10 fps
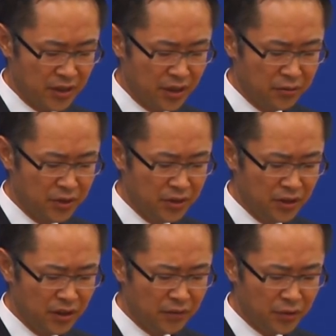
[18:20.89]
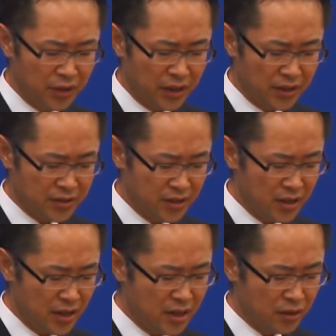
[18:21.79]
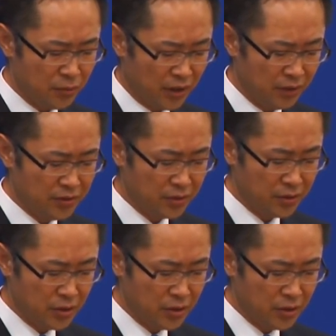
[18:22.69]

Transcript: and renewable energy in the world,